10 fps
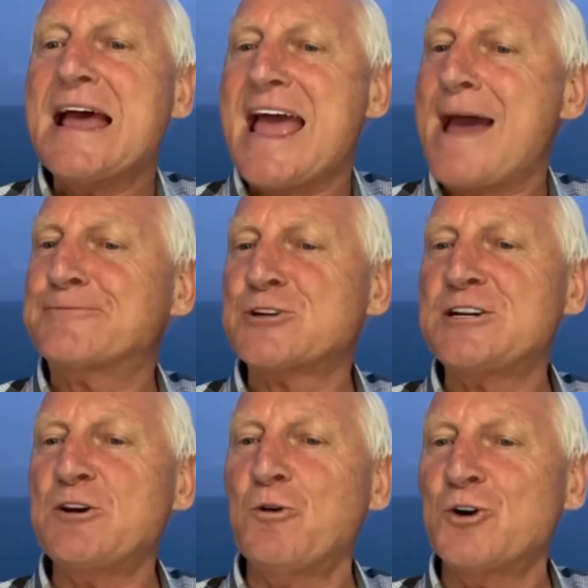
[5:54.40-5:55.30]

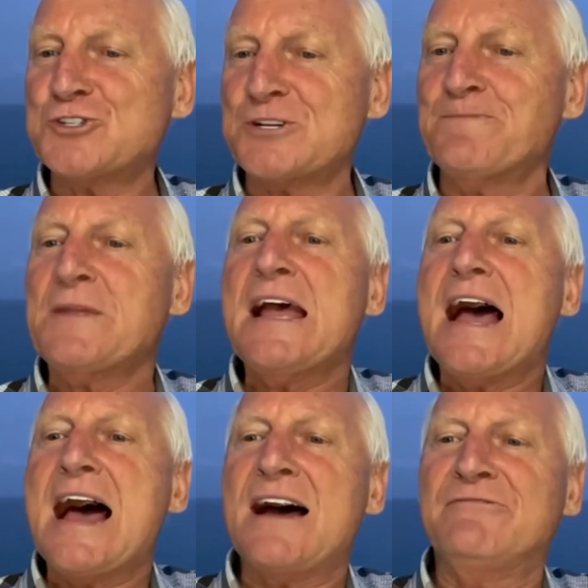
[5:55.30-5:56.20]
Absolutely awesome.
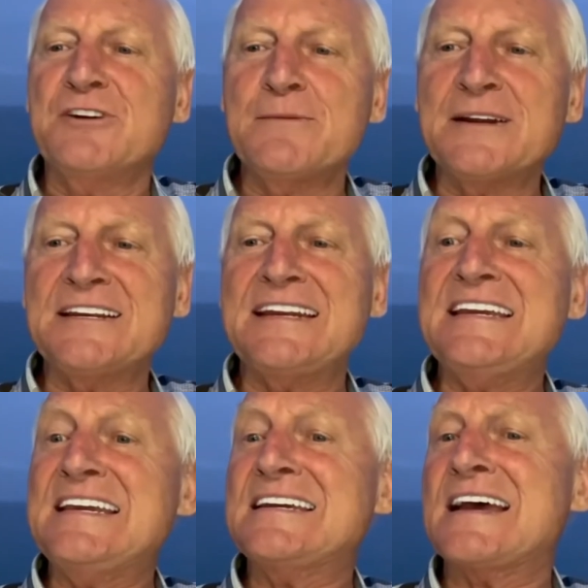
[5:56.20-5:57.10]

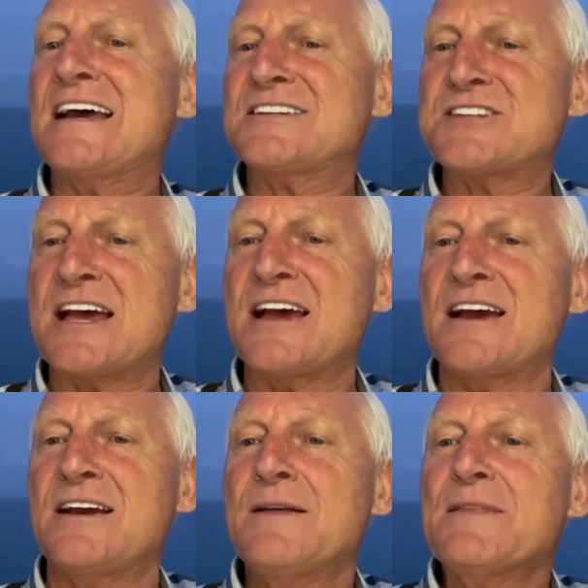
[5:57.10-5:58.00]
Vitamin
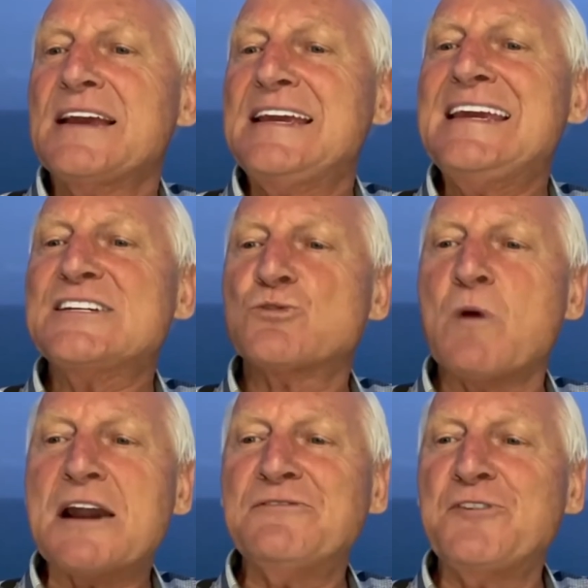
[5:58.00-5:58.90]
E is
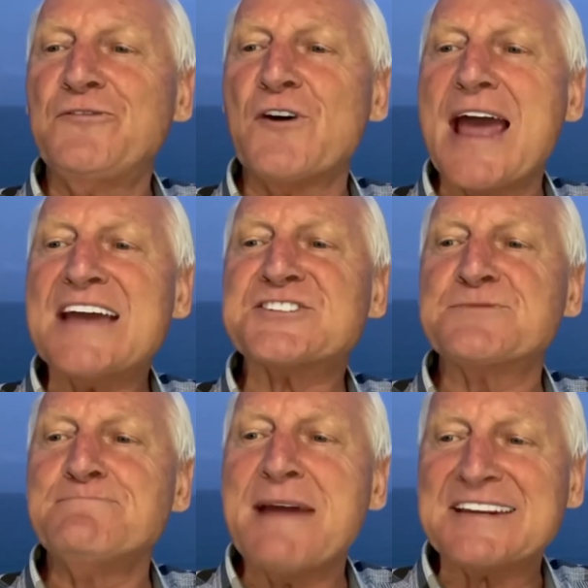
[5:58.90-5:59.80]
wonderful for
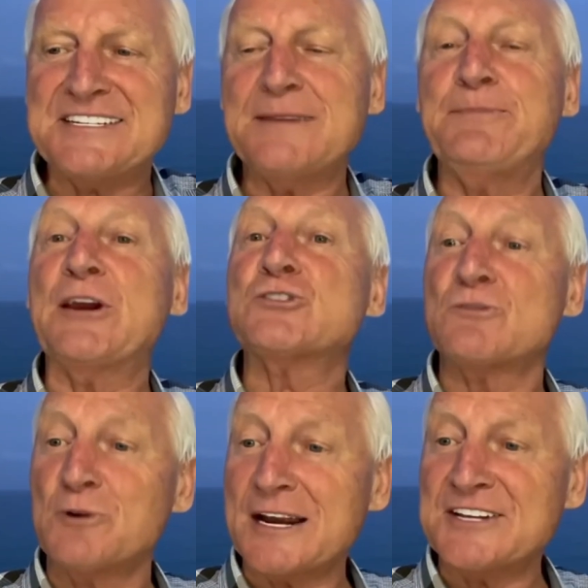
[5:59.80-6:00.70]
asthmatic because
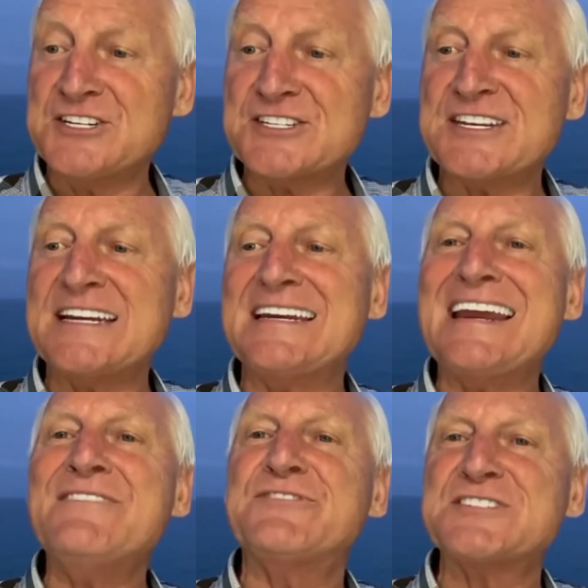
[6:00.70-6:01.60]
of what I just said,
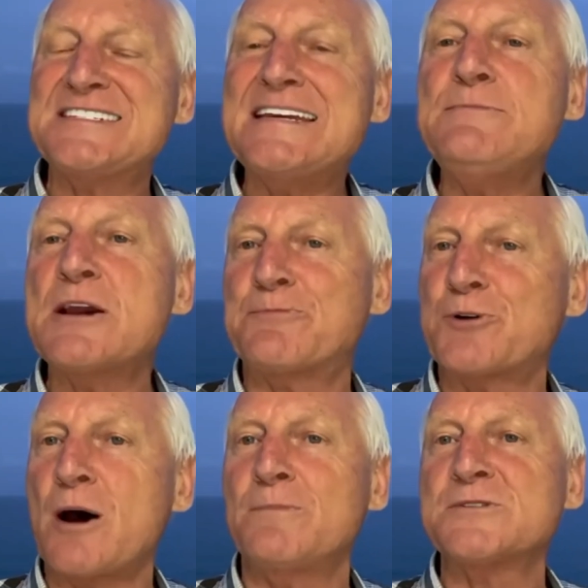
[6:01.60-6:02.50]
emphysema
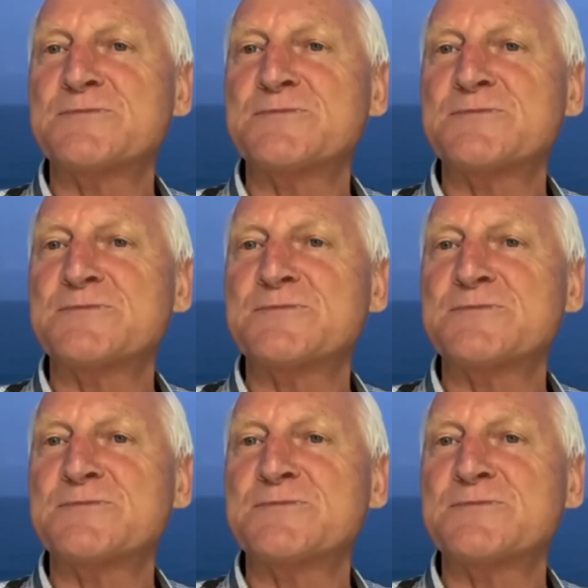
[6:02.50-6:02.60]
problems,